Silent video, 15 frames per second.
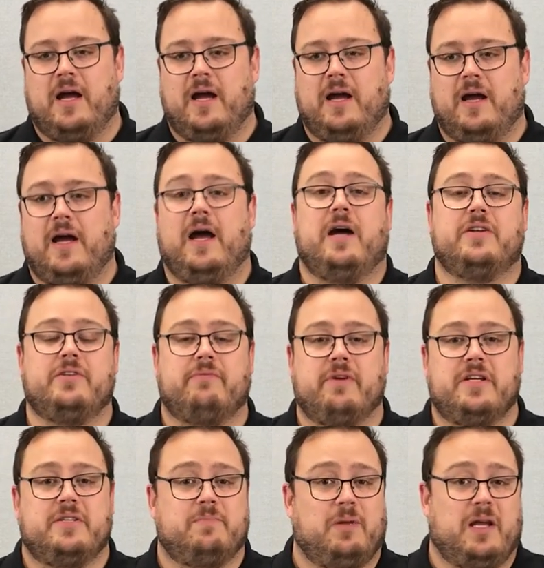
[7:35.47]
hard to
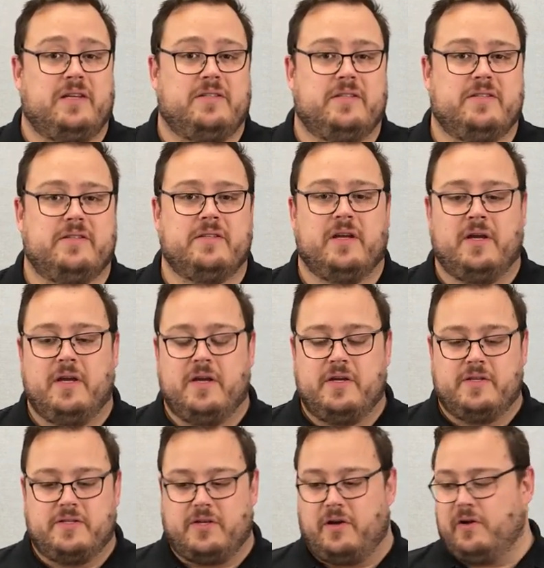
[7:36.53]
reach places.
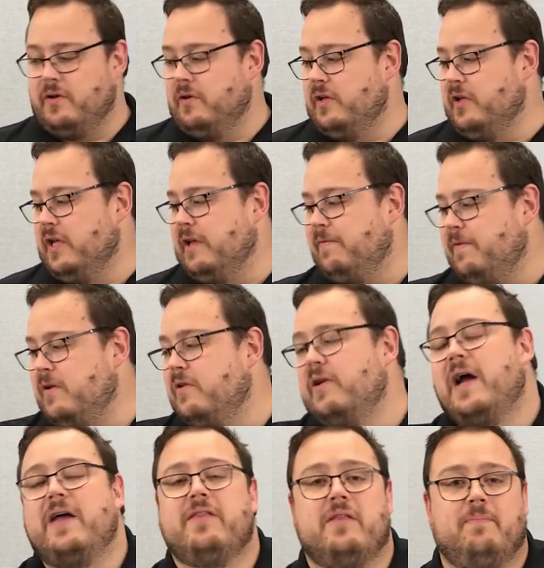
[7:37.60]
So if you
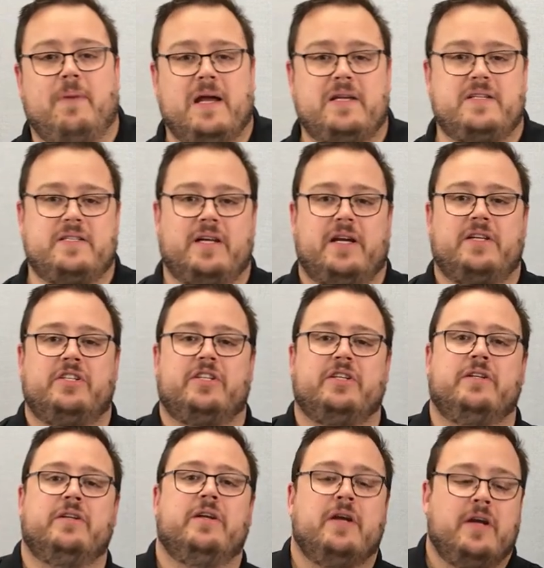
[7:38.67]
had the base
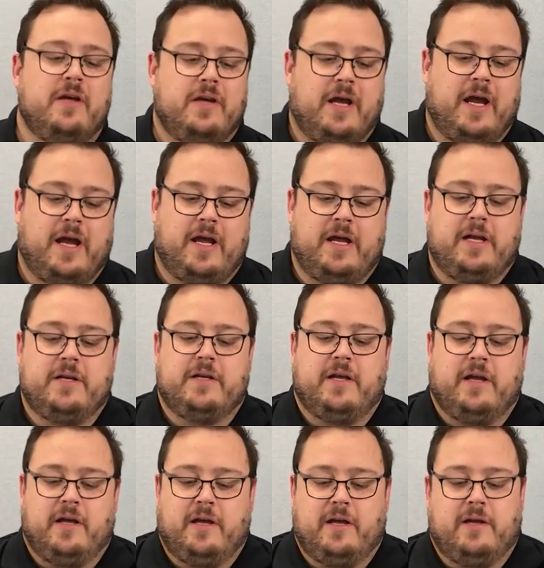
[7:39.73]
station and
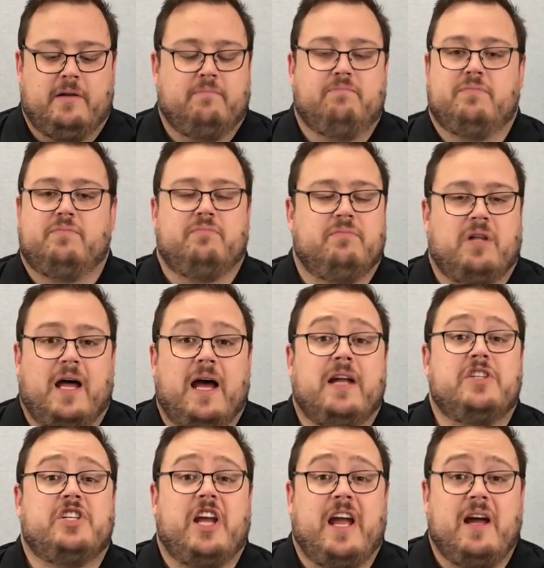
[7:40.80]
a
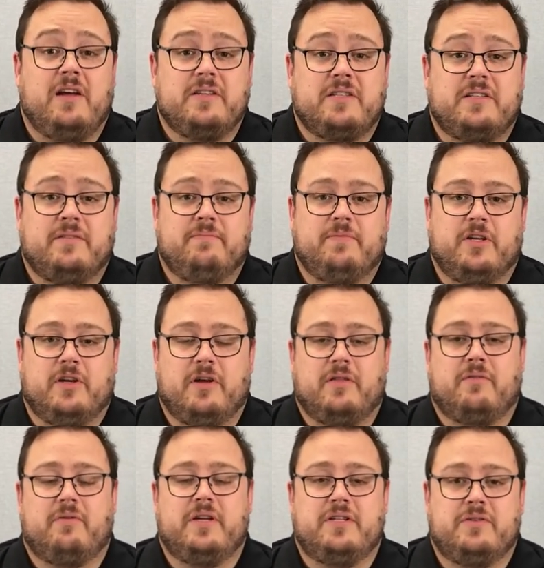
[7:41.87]
large house,
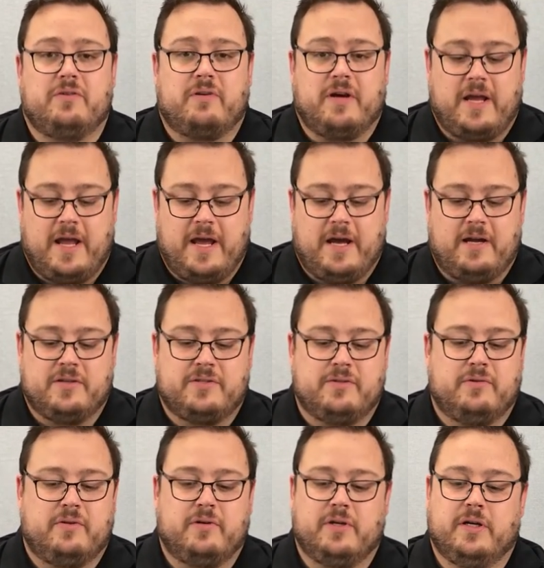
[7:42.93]
3-story house,
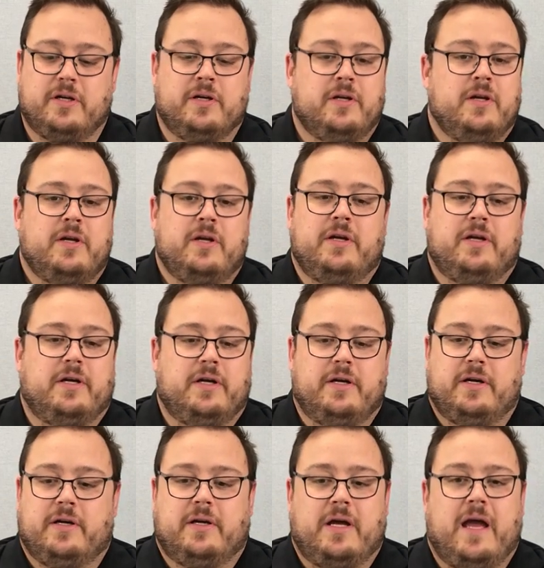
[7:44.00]
or
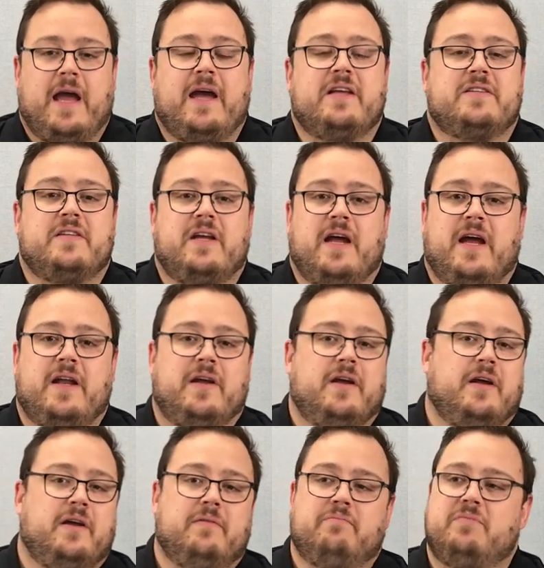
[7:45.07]
a house that had
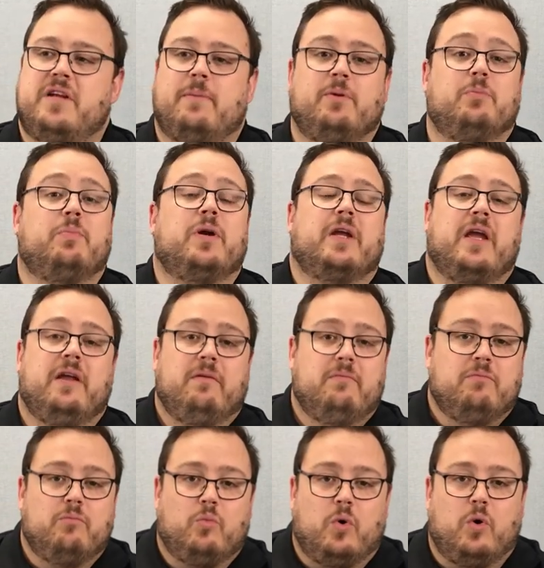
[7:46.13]
a double brick
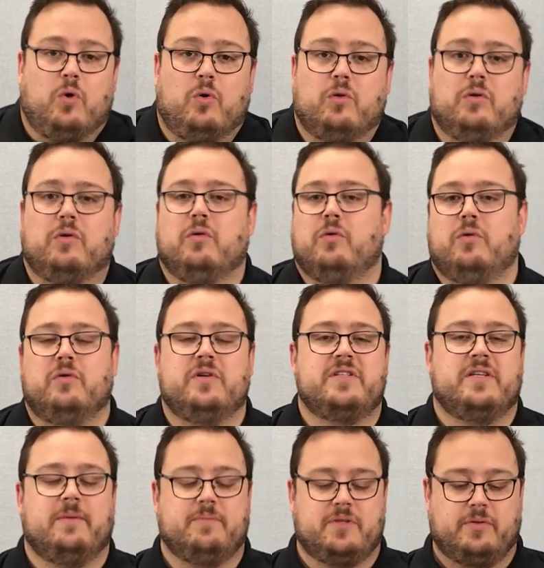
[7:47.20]
wall or
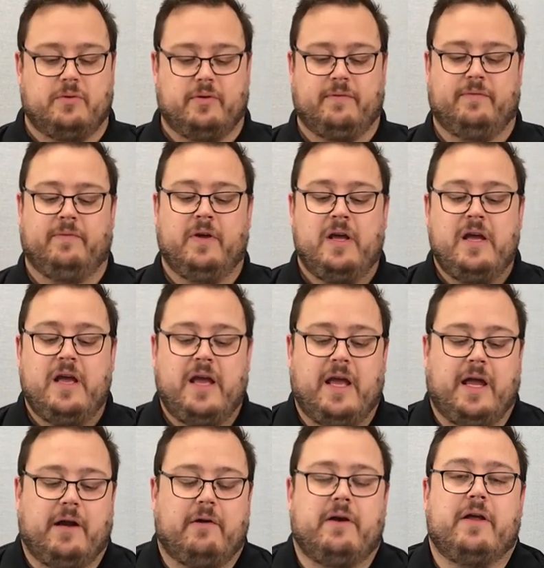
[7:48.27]
some sort of
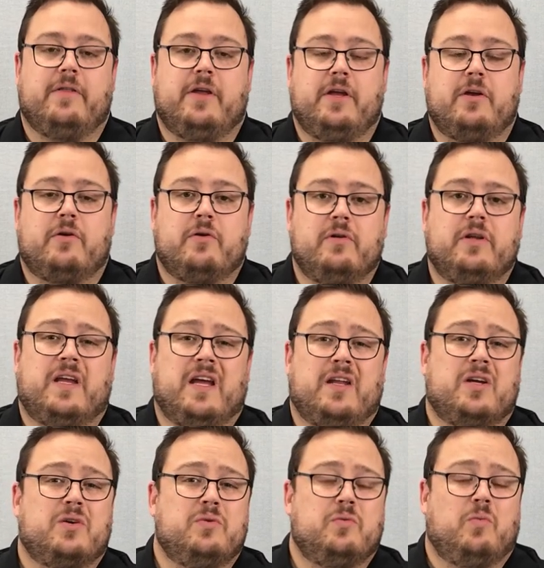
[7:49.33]
area that you couldn't get
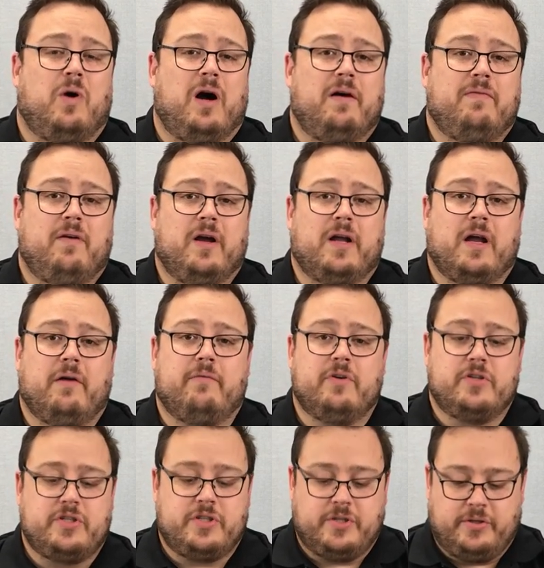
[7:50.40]
a good Wi-Fi
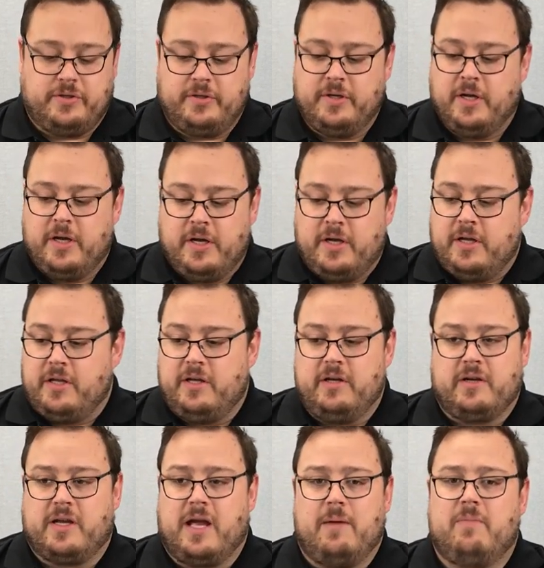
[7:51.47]
coverage to,
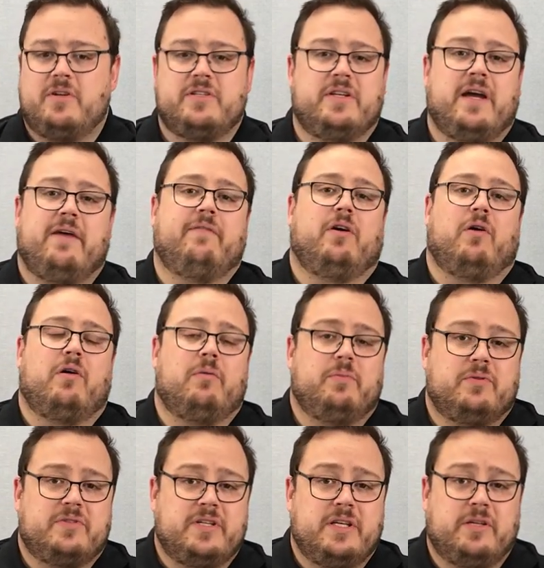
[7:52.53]
your cameras would have a
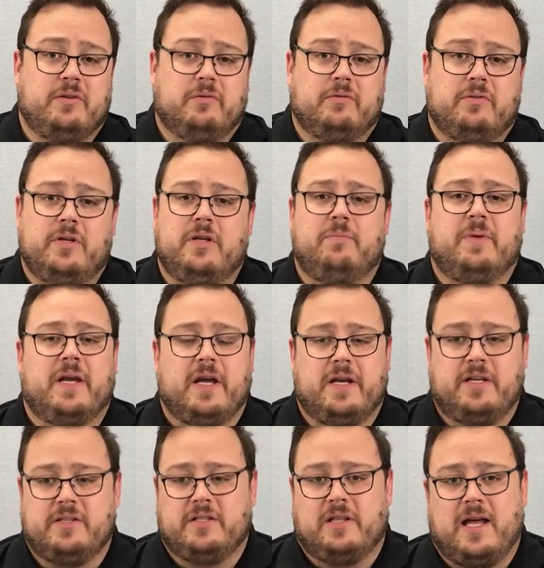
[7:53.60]
horrible signal. You'd be
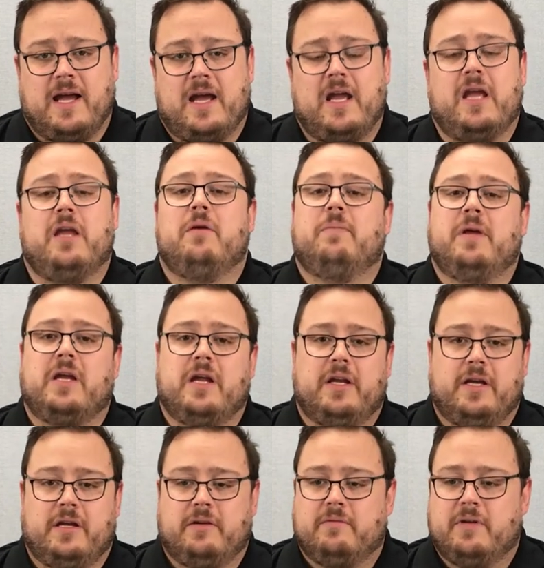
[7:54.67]
getting delay, you'd be
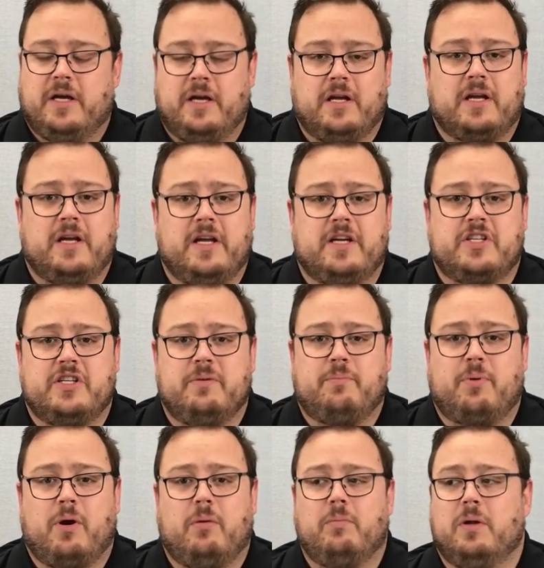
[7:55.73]
getting connection
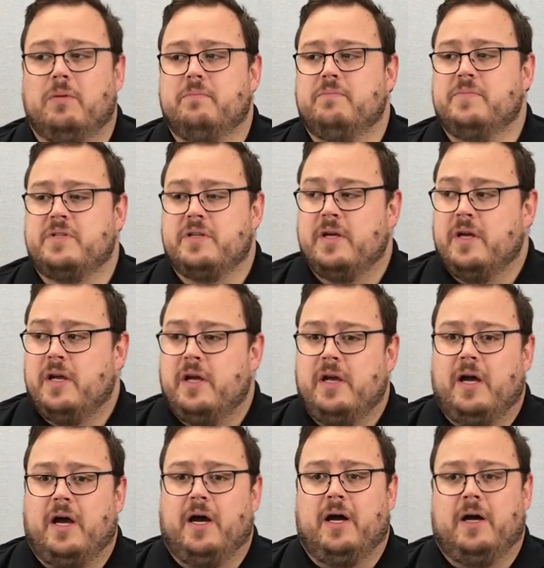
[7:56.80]
problems,
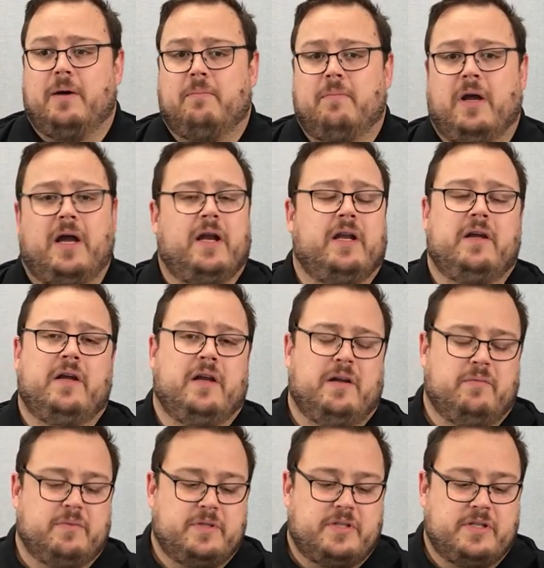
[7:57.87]
and
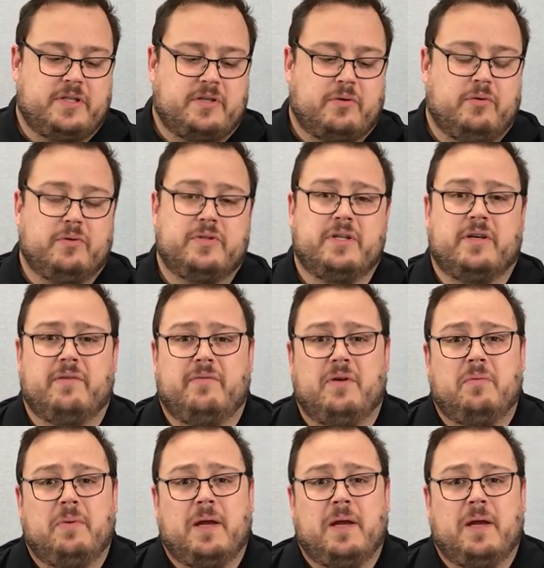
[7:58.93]
it was just causing a few